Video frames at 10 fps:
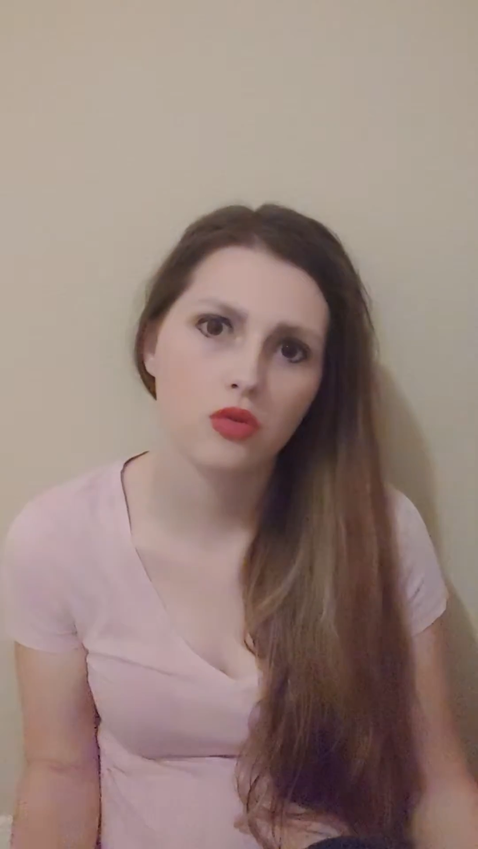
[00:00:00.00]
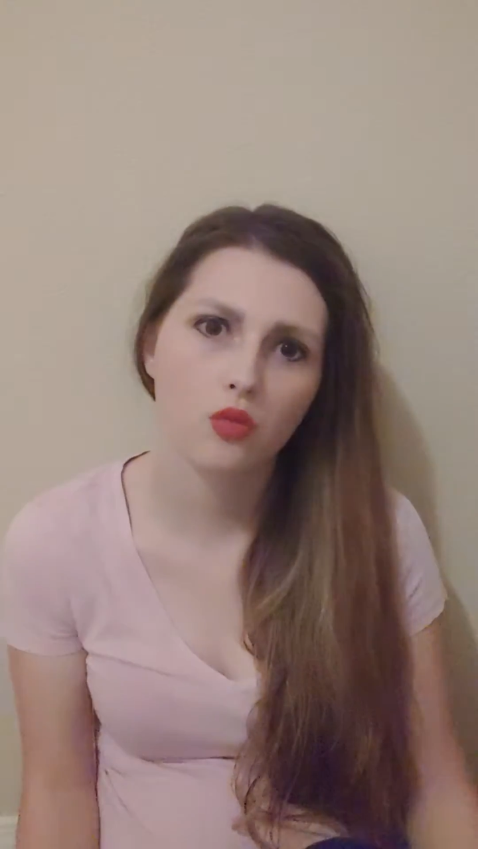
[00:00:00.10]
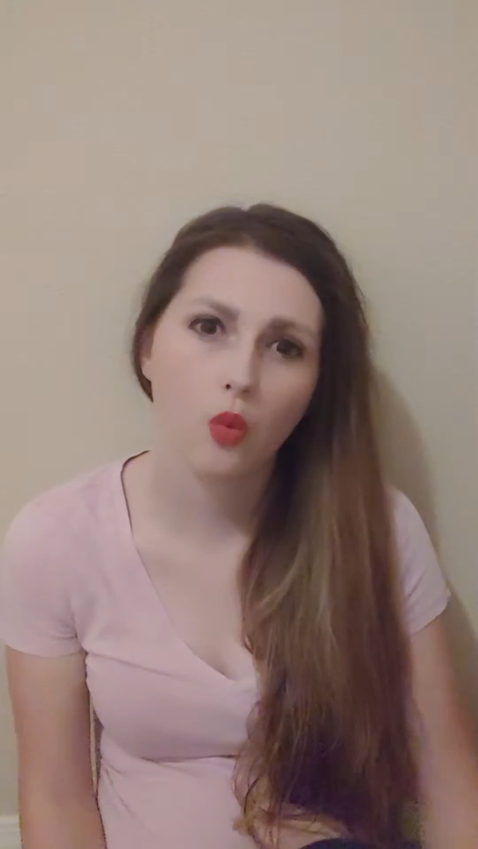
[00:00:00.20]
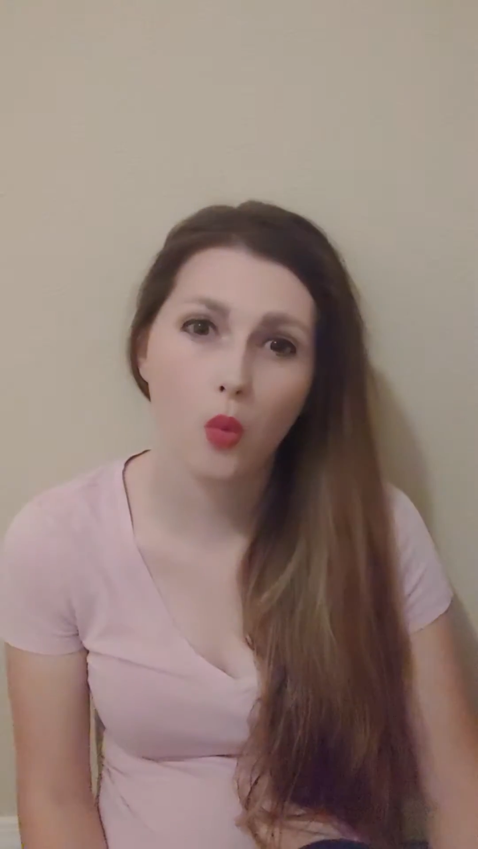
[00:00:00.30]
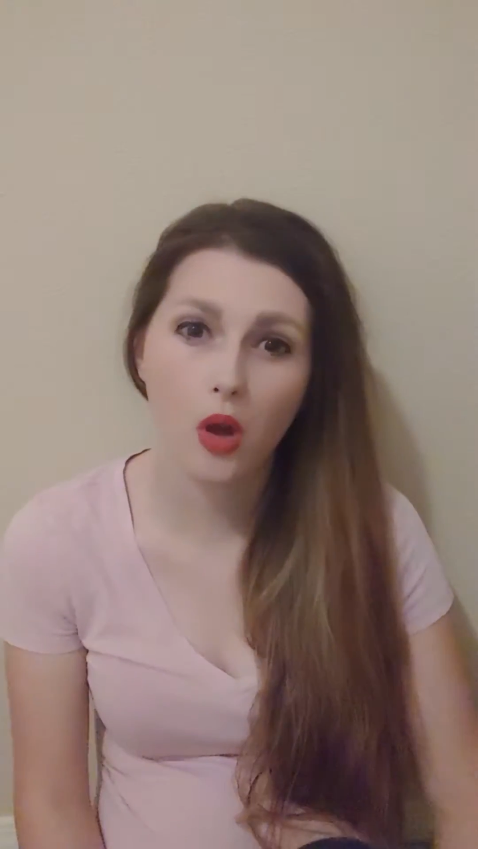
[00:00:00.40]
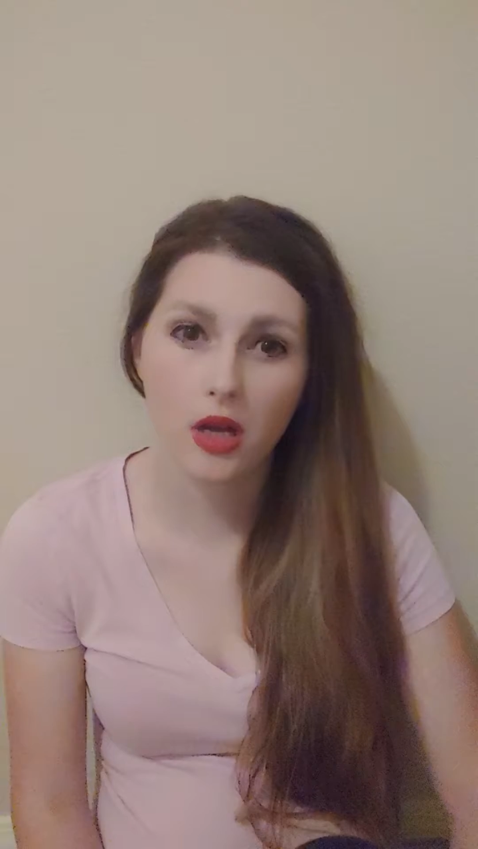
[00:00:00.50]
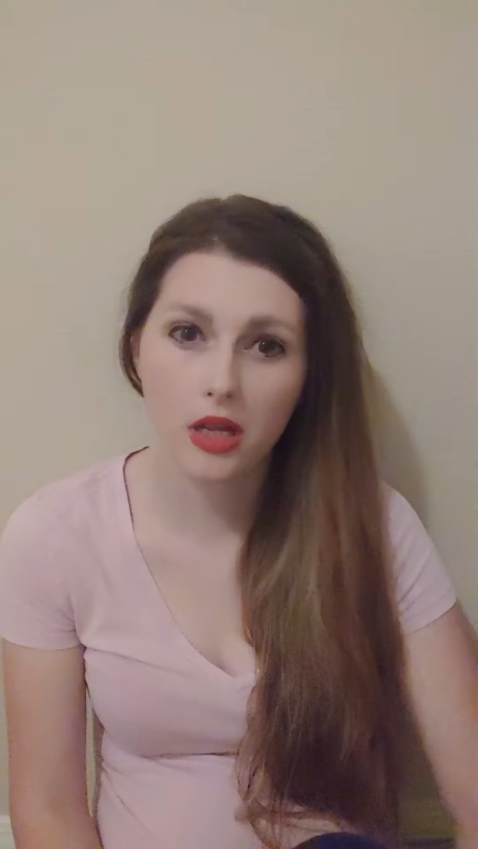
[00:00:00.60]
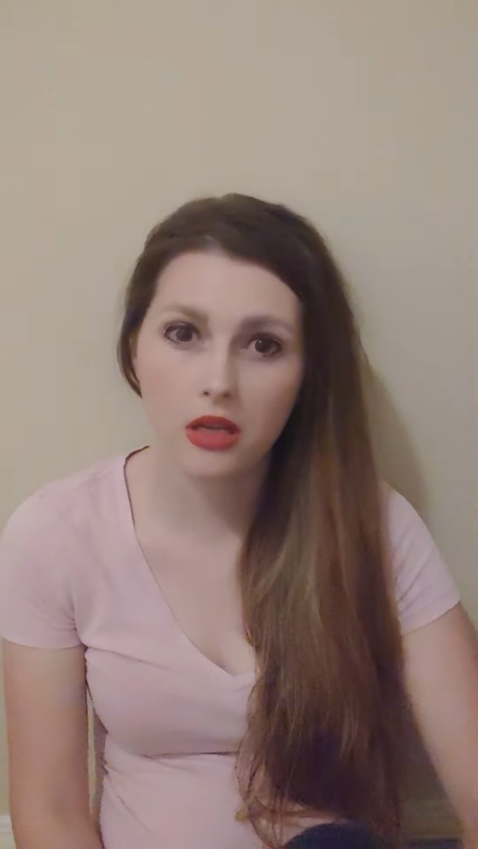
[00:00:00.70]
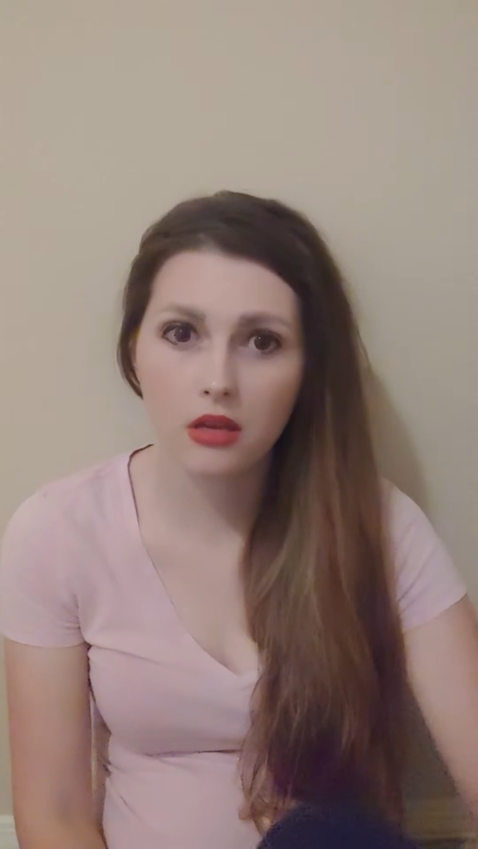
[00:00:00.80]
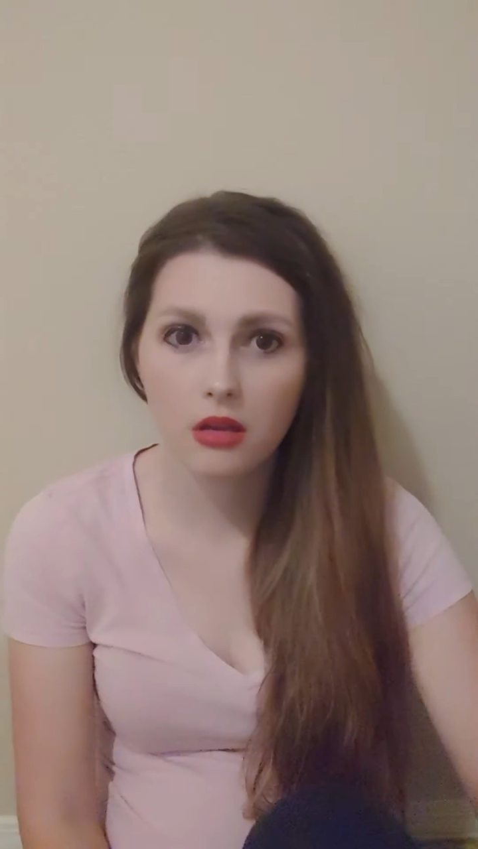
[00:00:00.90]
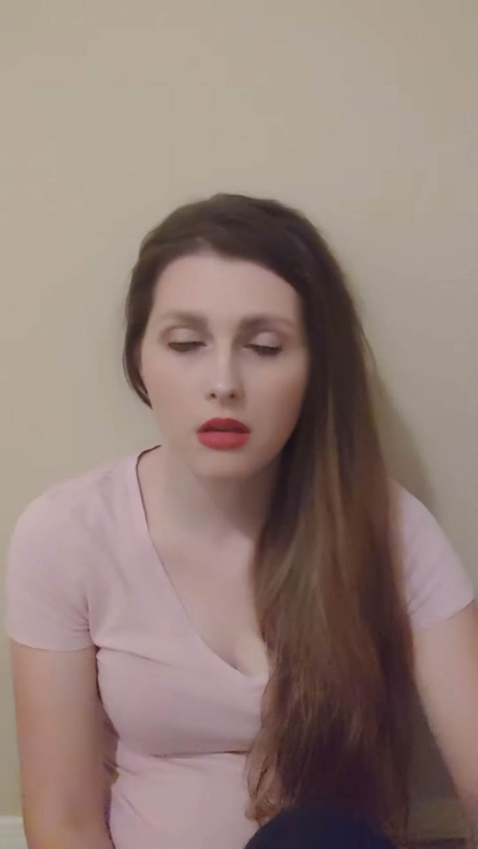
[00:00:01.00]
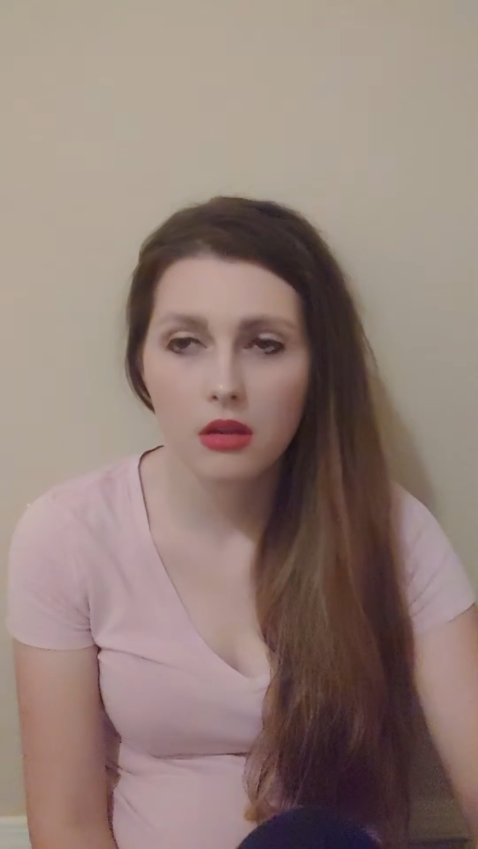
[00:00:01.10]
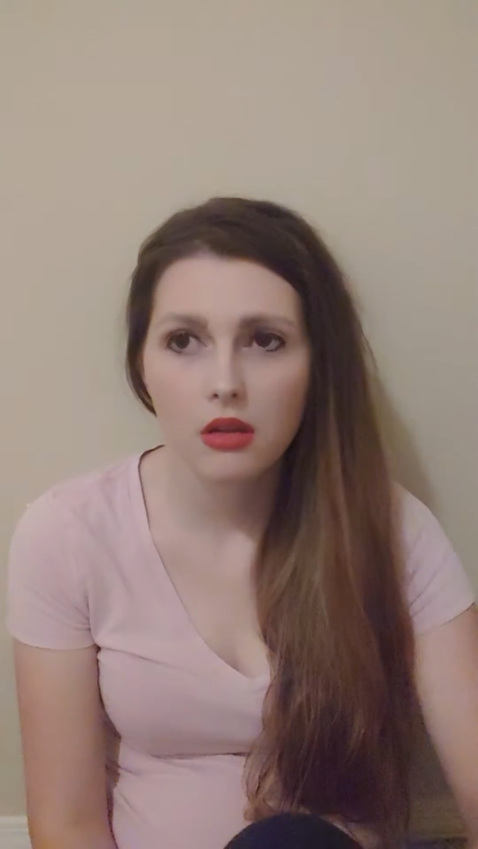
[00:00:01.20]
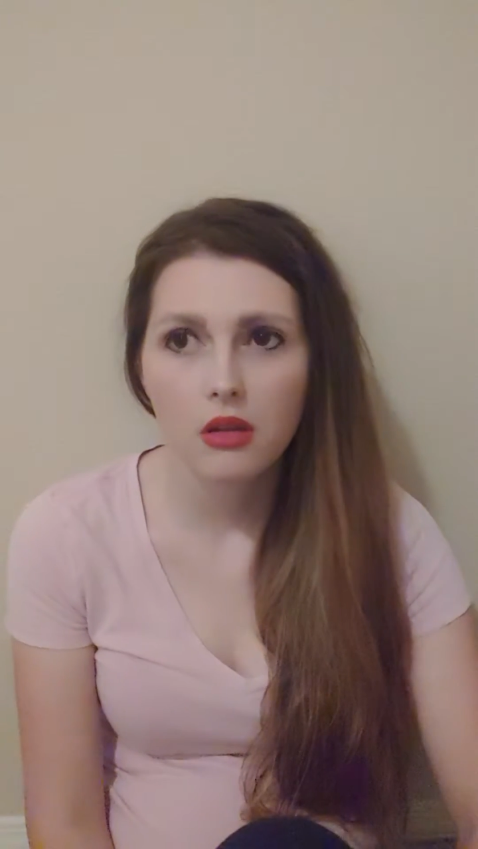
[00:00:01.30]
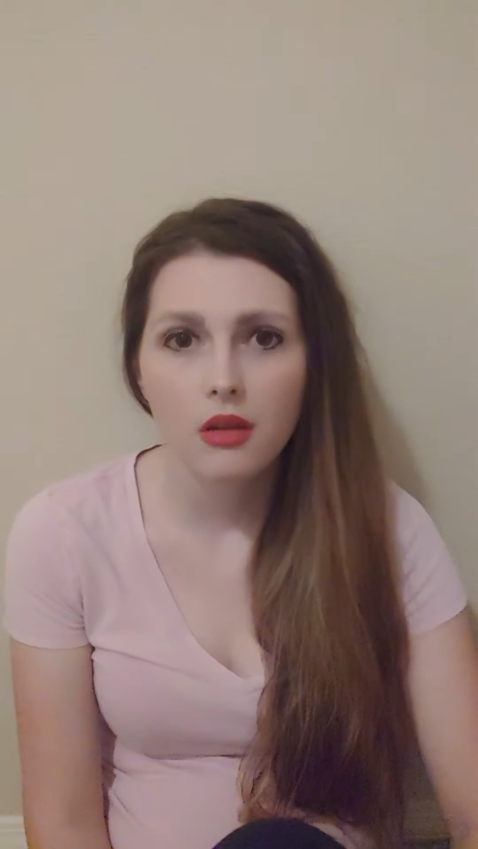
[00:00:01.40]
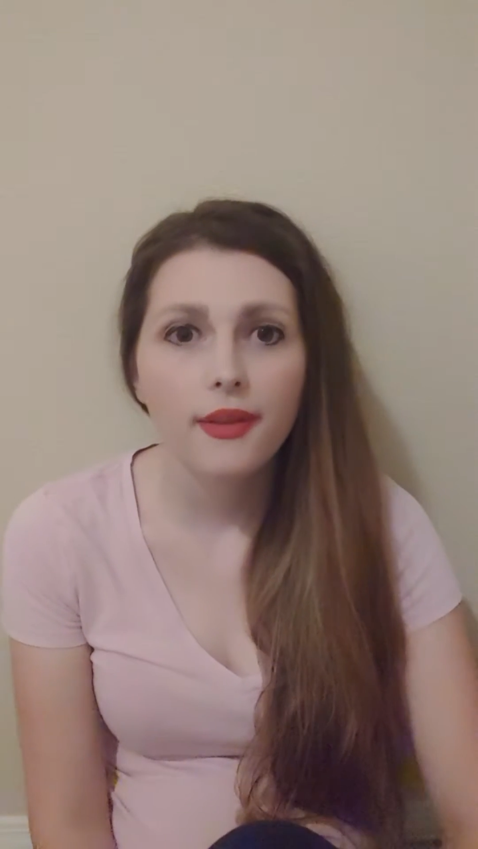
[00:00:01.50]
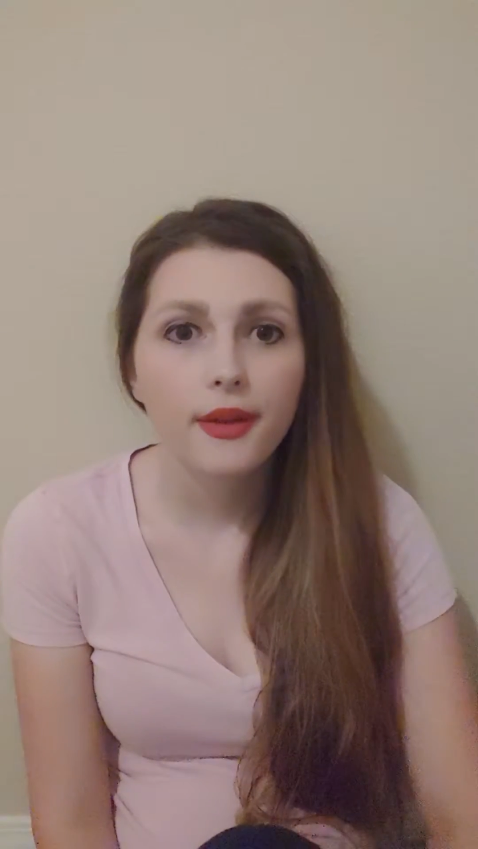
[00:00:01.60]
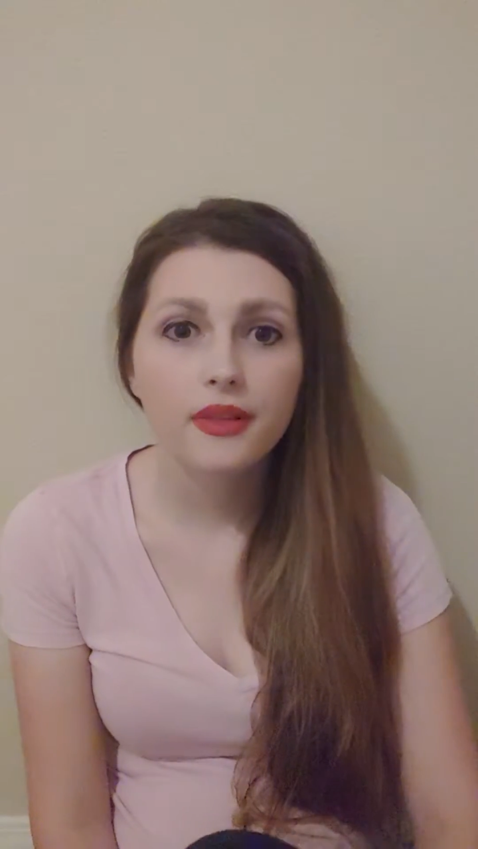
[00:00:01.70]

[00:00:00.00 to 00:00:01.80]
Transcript: 1, I think